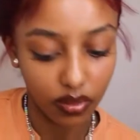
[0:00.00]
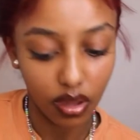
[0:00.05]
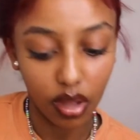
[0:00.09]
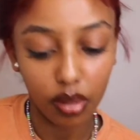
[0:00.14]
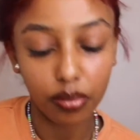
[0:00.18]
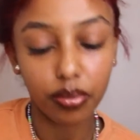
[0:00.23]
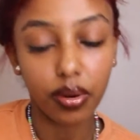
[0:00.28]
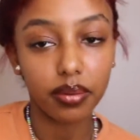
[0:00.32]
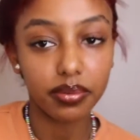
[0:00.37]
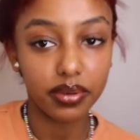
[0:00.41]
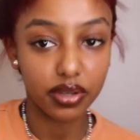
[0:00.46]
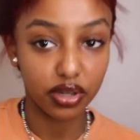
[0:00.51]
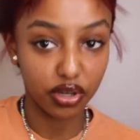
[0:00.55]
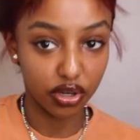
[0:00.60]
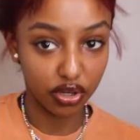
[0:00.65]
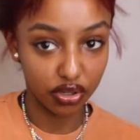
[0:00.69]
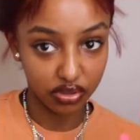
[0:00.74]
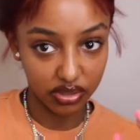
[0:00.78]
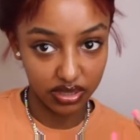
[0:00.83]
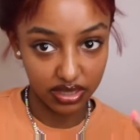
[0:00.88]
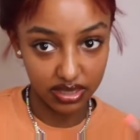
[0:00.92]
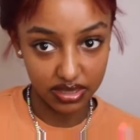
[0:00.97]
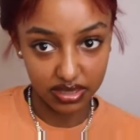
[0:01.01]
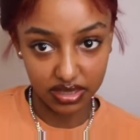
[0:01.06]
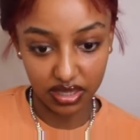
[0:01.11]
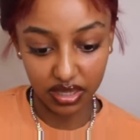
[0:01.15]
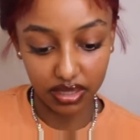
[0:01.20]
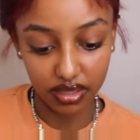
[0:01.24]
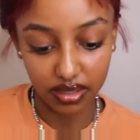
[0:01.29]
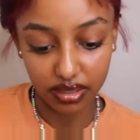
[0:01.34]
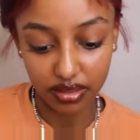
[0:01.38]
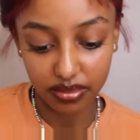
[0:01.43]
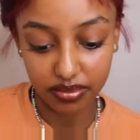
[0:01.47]
I'll probably curl these
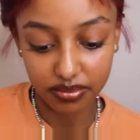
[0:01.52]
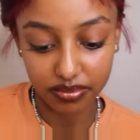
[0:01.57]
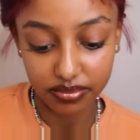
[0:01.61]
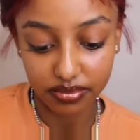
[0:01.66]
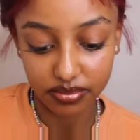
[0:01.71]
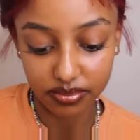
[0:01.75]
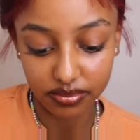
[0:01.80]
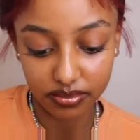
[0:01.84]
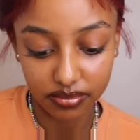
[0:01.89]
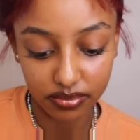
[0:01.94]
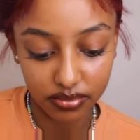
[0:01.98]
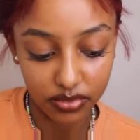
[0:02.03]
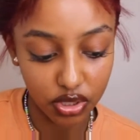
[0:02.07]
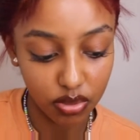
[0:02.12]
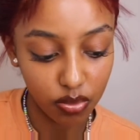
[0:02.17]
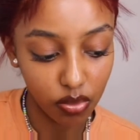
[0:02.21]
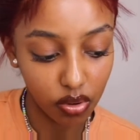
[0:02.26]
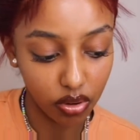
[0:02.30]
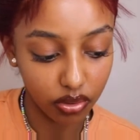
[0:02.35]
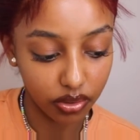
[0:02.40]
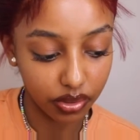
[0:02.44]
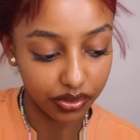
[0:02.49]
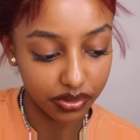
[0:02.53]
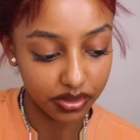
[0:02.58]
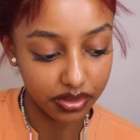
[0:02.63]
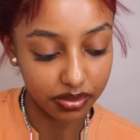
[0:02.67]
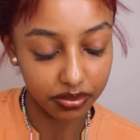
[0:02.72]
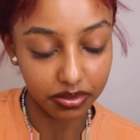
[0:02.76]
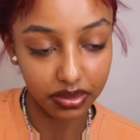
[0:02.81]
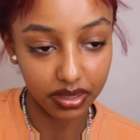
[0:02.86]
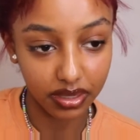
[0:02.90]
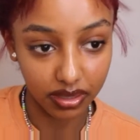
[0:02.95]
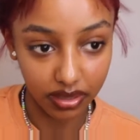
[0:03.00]
like tomorrow or
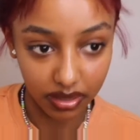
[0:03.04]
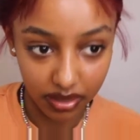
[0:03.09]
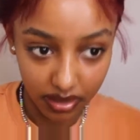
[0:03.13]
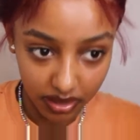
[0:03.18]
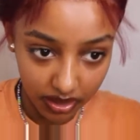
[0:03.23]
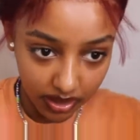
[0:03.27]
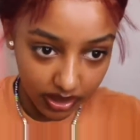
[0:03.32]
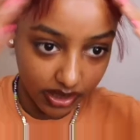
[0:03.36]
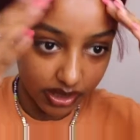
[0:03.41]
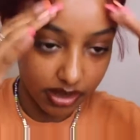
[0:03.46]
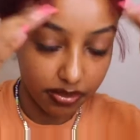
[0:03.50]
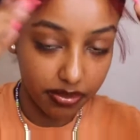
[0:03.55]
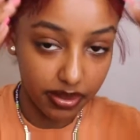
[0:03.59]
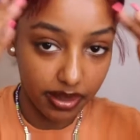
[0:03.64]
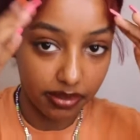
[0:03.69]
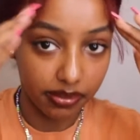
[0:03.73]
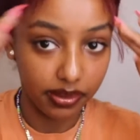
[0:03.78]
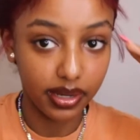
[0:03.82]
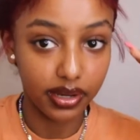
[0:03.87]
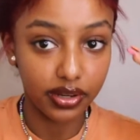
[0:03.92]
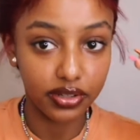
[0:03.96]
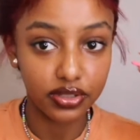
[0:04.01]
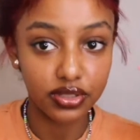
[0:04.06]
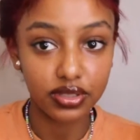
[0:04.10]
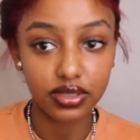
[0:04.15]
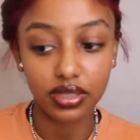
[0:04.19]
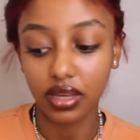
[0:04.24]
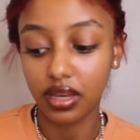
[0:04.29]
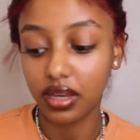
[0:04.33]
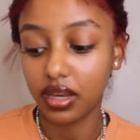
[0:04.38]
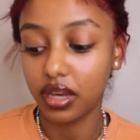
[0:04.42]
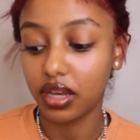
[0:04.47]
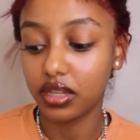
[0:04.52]
something, like the baby hairs.
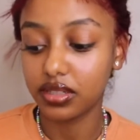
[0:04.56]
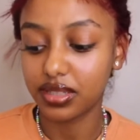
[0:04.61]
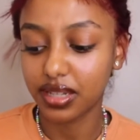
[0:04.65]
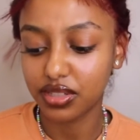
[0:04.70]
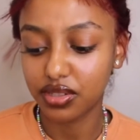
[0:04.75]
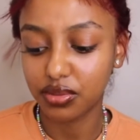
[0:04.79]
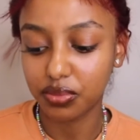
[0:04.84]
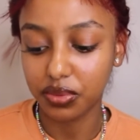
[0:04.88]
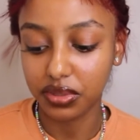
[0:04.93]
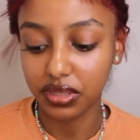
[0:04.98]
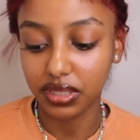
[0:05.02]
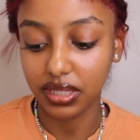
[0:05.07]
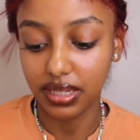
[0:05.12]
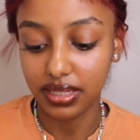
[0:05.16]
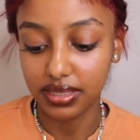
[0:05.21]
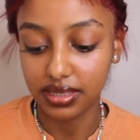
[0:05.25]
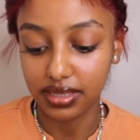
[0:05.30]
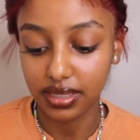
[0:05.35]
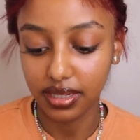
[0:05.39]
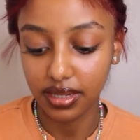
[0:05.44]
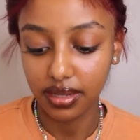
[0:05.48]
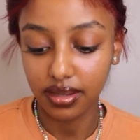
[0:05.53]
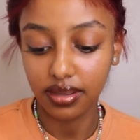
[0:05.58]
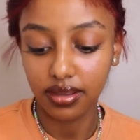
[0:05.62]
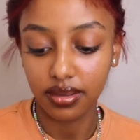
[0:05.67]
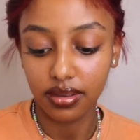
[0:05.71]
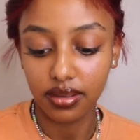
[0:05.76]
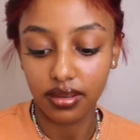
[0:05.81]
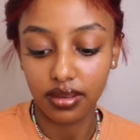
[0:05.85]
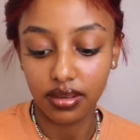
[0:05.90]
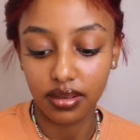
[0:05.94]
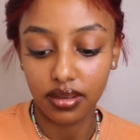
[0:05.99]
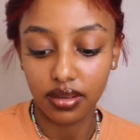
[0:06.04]
It's actually really easy,
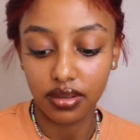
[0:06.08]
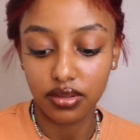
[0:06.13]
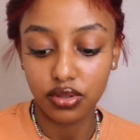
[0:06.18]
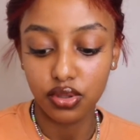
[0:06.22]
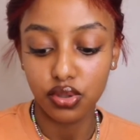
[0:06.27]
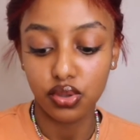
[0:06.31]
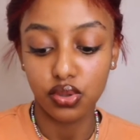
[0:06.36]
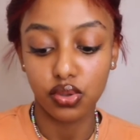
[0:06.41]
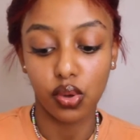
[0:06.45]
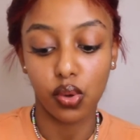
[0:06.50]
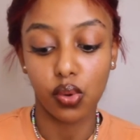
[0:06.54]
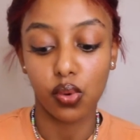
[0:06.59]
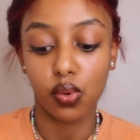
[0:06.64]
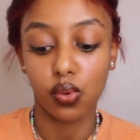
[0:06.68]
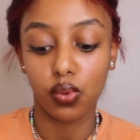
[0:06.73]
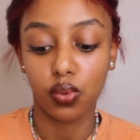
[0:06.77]
so